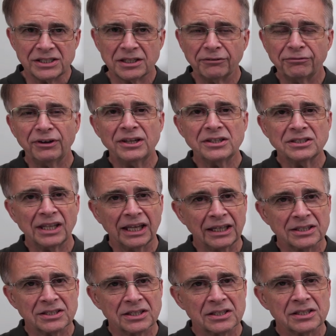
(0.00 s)
The first thing
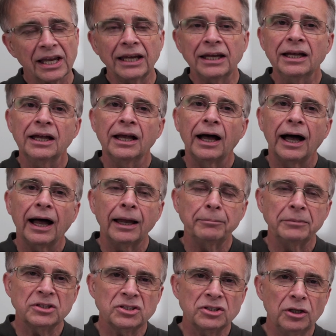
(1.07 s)
is to say, I'm
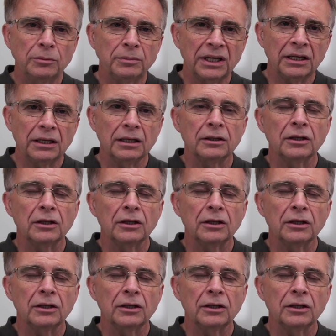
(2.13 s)
assuming